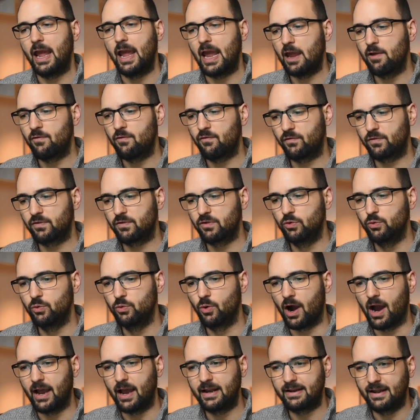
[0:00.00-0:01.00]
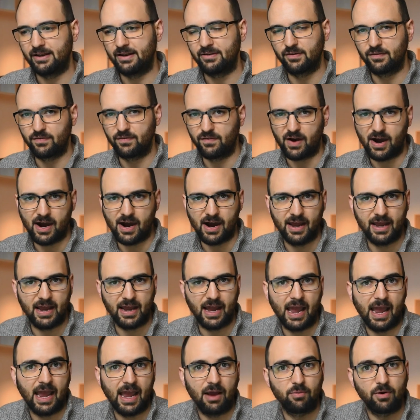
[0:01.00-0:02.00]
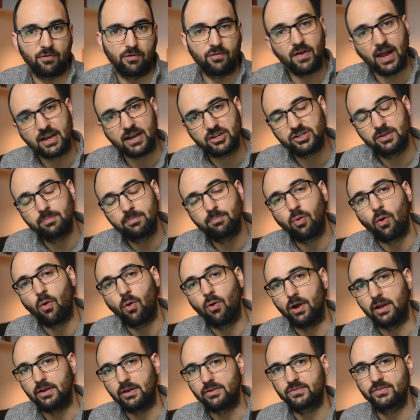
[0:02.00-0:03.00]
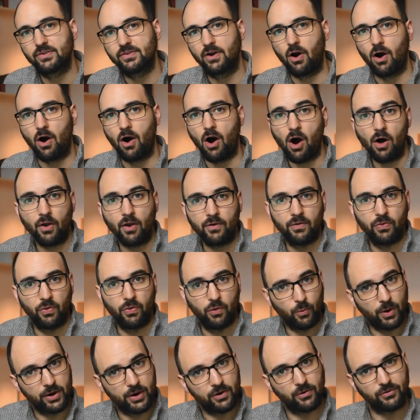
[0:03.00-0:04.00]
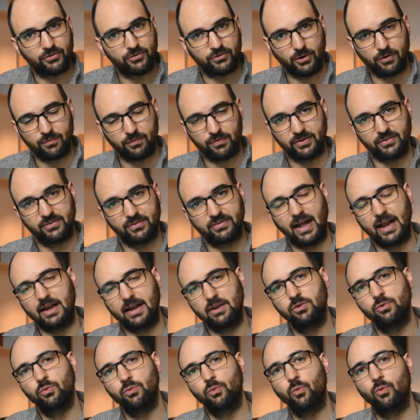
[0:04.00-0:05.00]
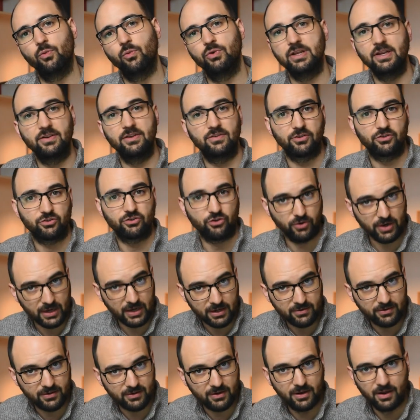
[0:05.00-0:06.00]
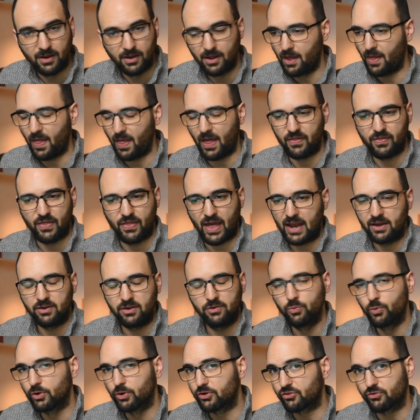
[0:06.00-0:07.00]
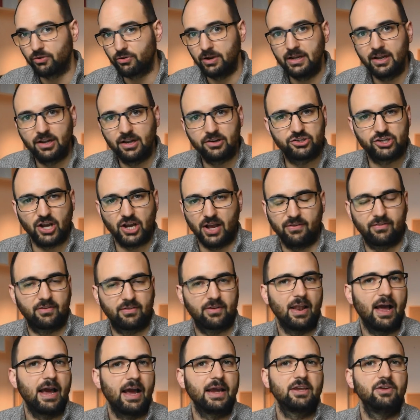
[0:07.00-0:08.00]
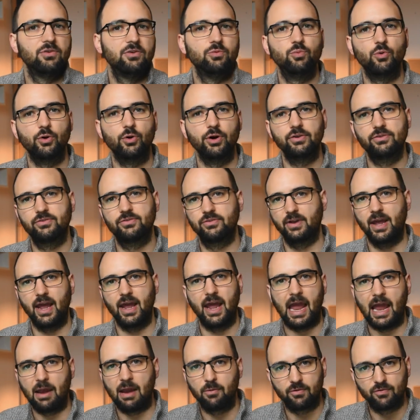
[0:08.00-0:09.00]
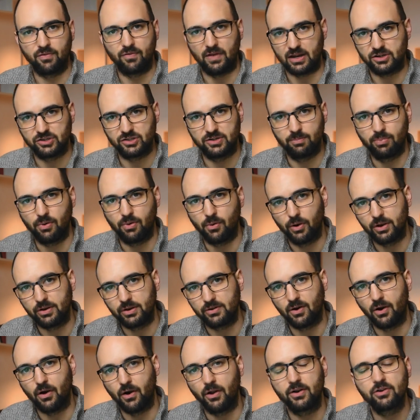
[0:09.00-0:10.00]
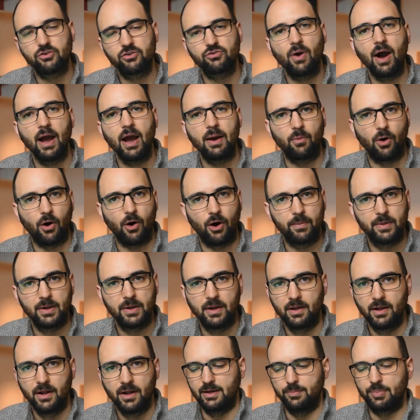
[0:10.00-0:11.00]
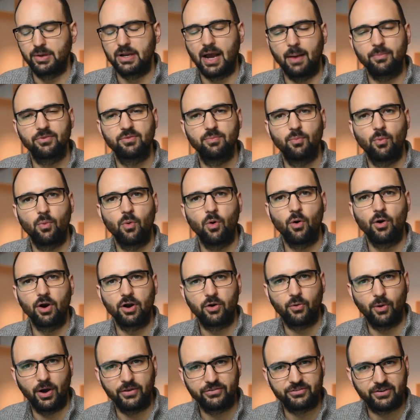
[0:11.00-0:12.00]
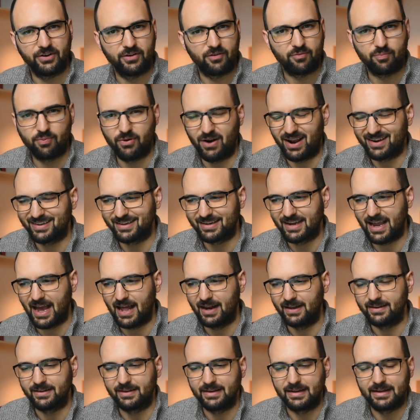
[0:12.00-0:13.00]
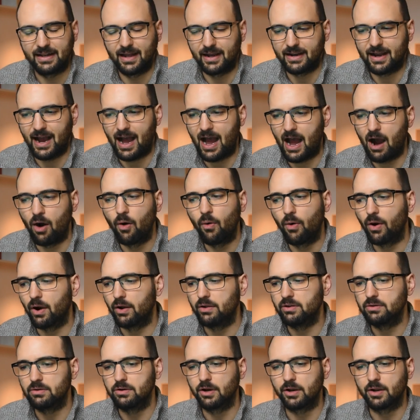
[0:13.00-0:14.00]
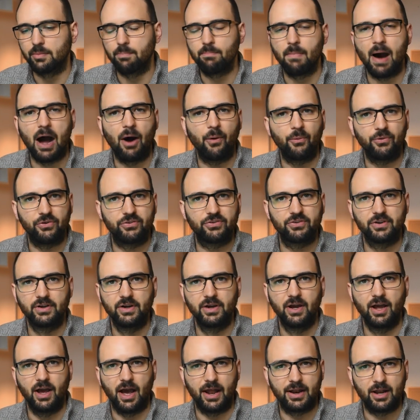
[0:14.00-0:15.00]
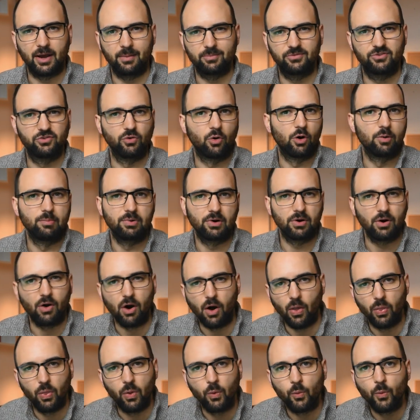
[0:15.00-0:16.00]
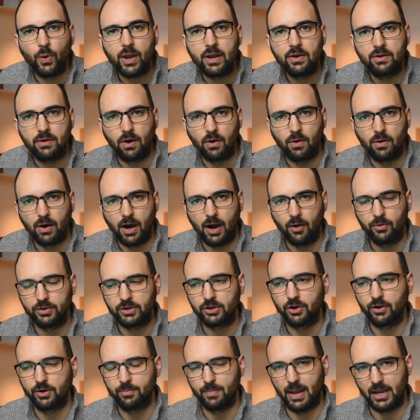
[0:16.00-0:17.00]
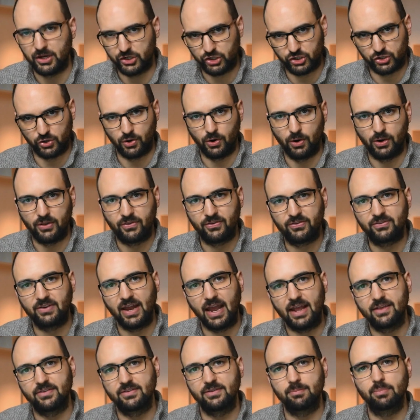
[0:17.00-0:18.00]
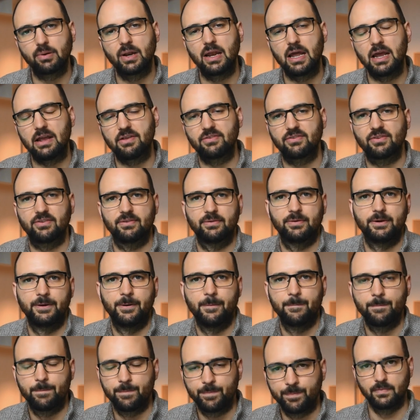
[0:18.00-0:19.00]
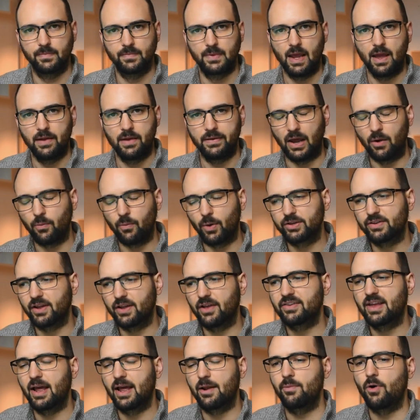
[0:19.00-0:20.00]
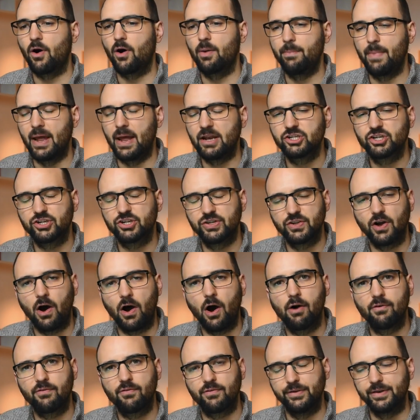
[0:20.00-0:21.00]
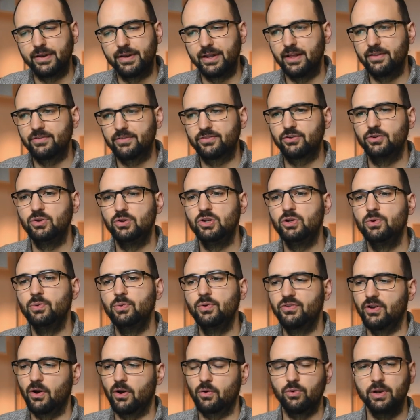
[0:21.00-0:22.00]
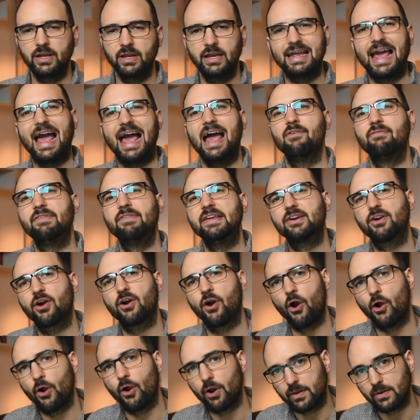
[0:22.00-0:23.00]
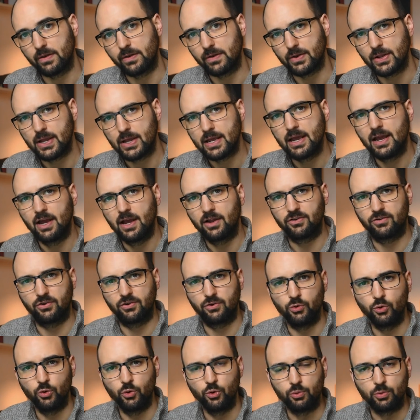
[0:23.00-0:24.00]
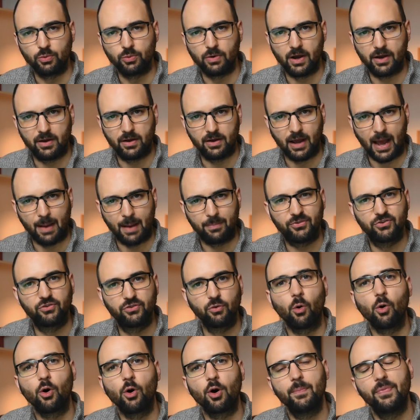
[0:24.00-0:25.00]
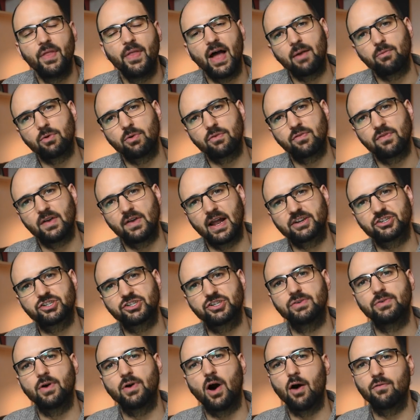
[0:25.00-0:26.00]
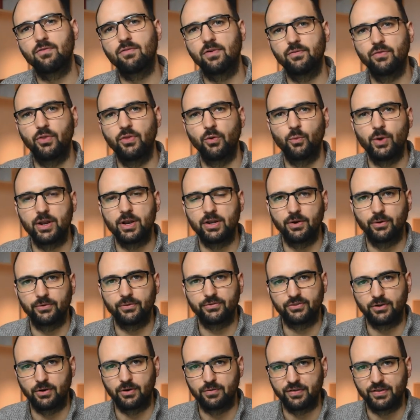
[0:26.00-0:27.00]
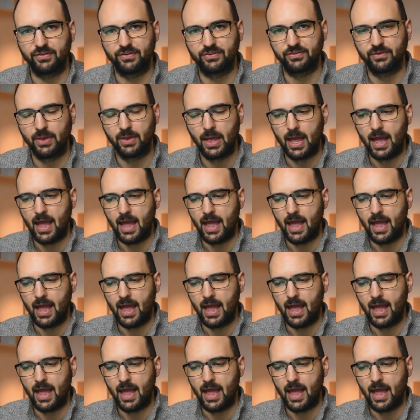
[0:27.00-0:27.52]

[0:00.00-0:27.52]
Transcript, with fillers: If you identify a reflection point on the window surface that you need to treat, then you would treat it just like you would a reflection point on a drywall. It becomes more a question of practicality, like how are you going to mount an absorber on the window? How are you going to make sure it stays in place? Now, what does get mentioned often is to use a really heavy curtain to absorb that reflection off of the window surface.